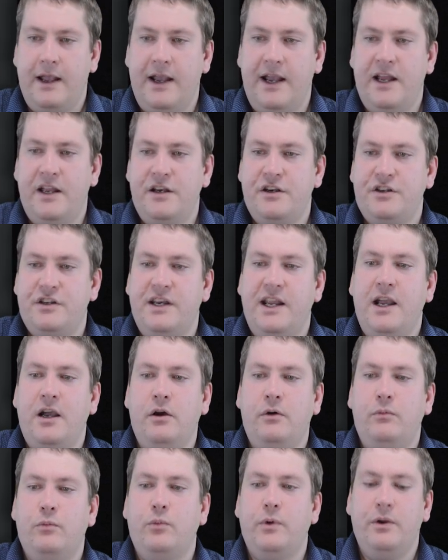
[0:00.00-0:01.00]
And
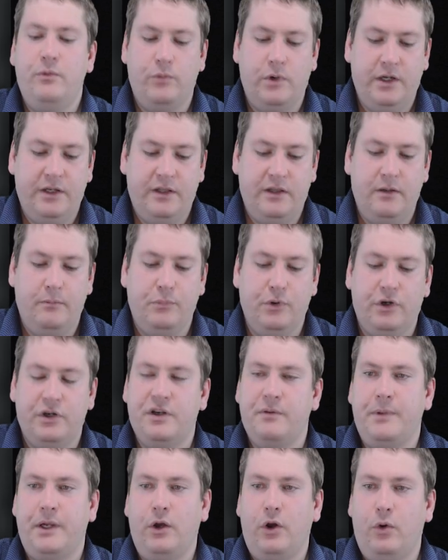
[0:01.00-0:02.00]
now we want the book
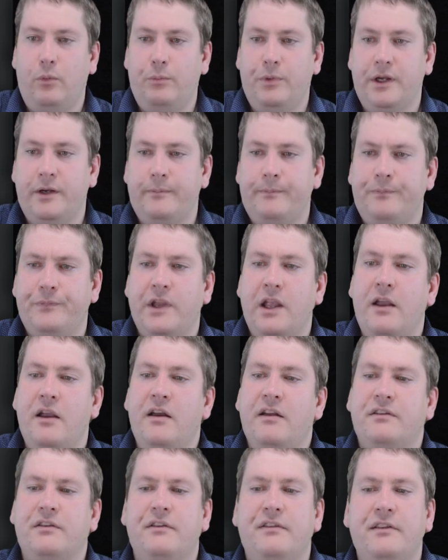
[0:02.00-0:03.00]
to be open.
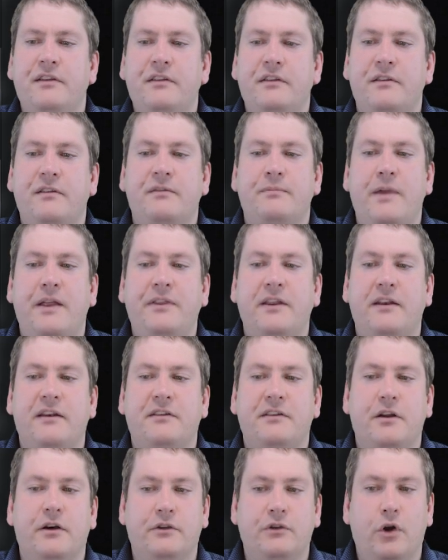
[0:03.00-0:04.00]
So since this method
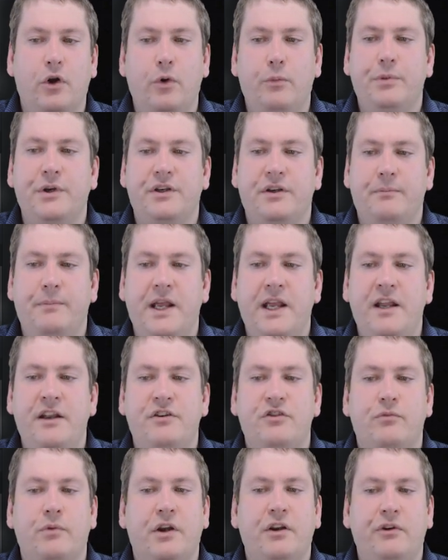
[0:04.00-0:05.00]
is called open to
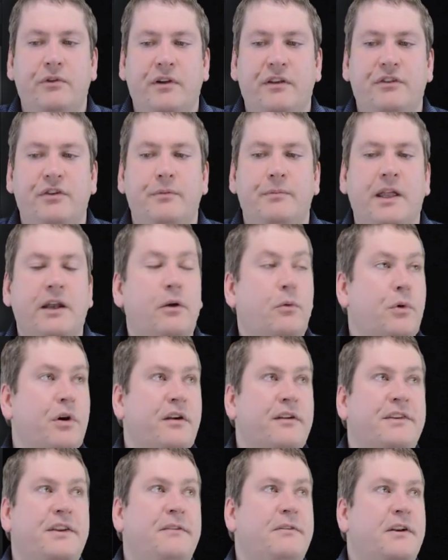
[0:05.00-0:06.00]
page, we're going to assume that it
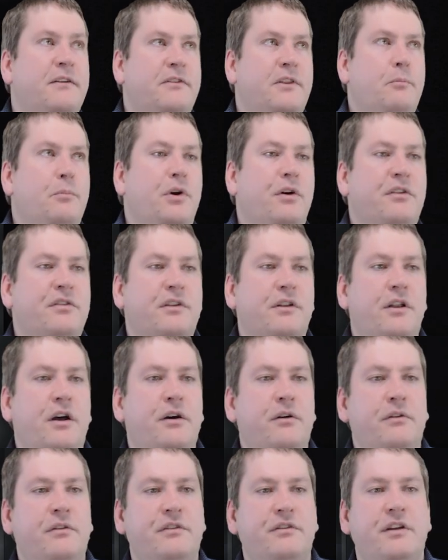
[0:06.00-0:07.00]
works even if the book's
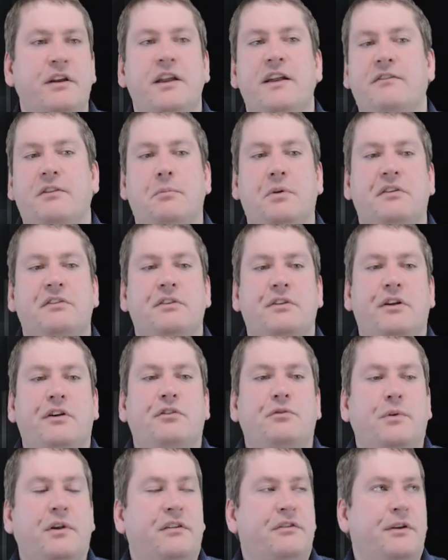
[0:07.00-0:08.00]
closed. The book's
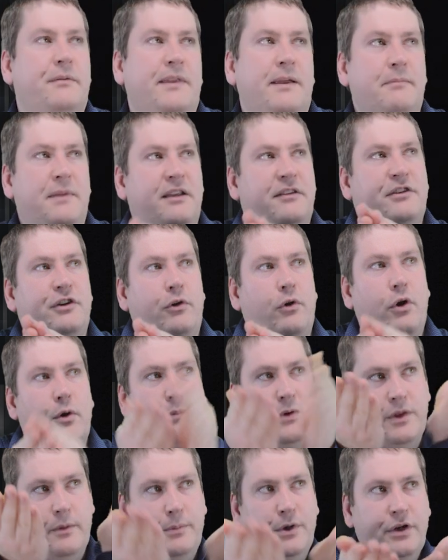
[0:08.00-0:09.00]
closed, we assume that means you
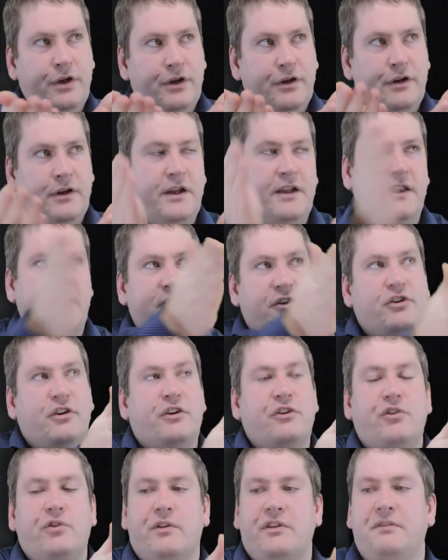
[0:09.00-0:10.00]
open the book and then
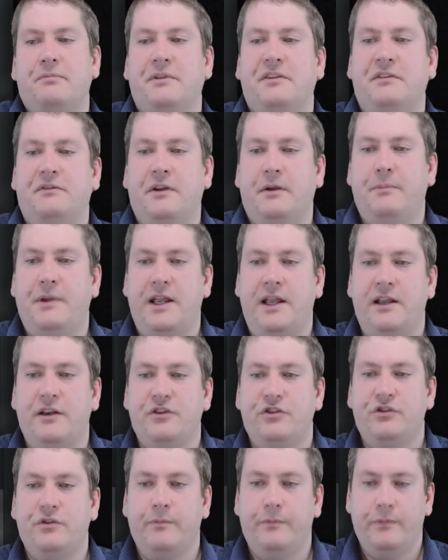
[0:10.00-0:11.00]
turn to a specific
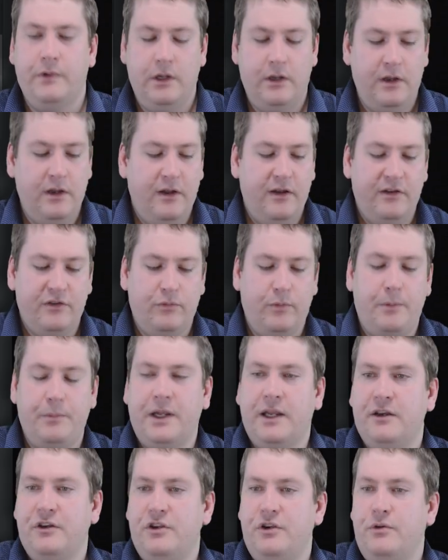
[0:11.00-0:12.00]
page. So what
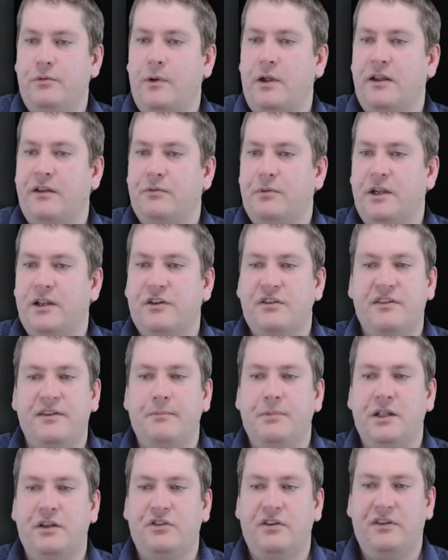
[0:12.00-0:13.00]
we can do is we can
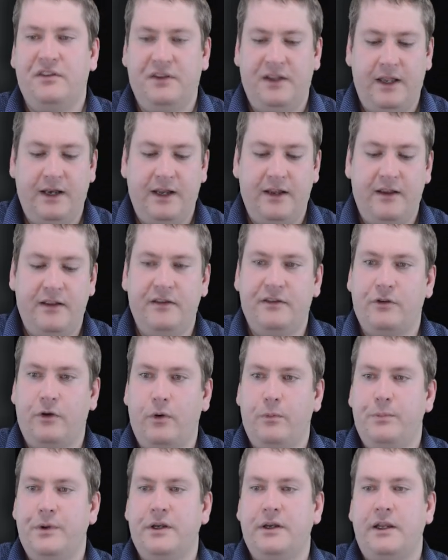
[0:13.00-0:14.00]
simply just set is
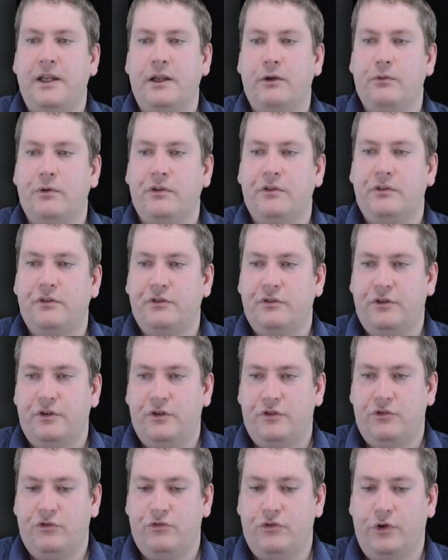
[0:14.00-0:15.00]
open equals
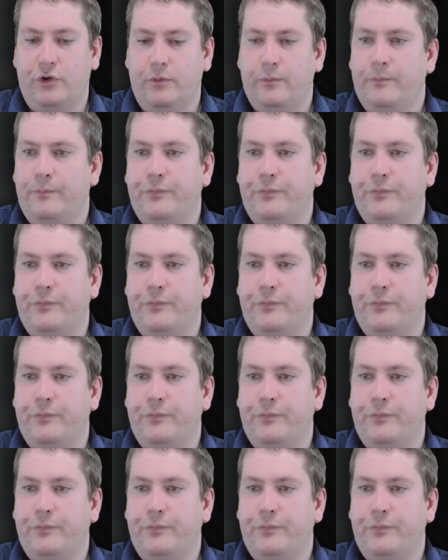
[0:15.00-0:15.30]
true.